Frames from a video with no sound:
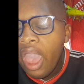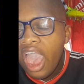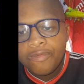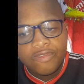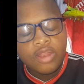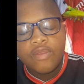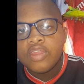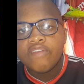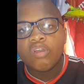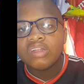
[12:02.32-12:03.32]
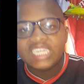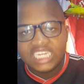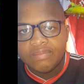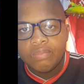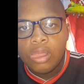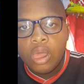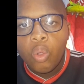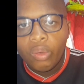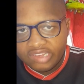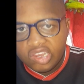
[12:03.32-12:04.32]
especially when you've got a team
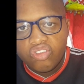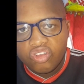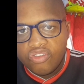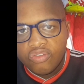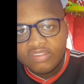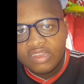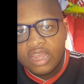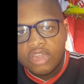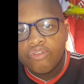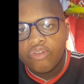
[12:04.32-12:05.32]
who was introduced to